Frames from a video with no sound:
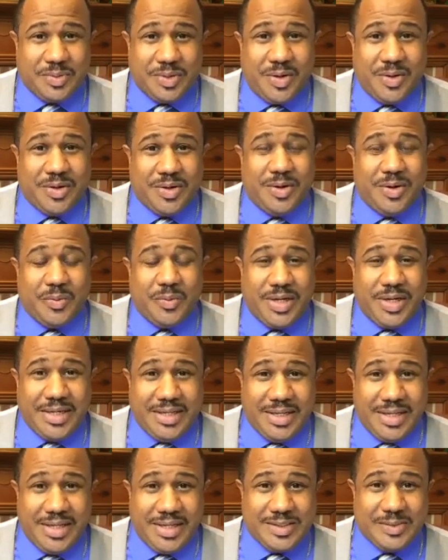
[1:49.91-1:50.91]
We're on our way
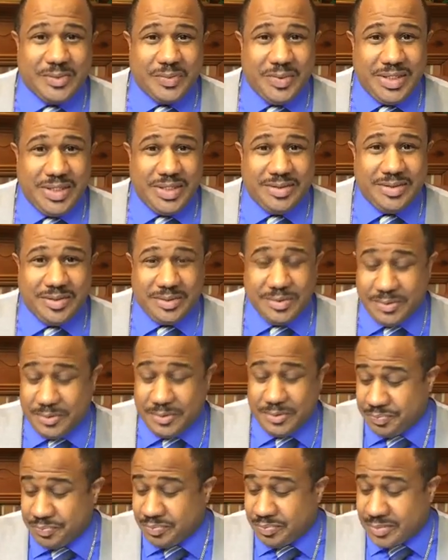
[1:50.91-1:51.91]
next week to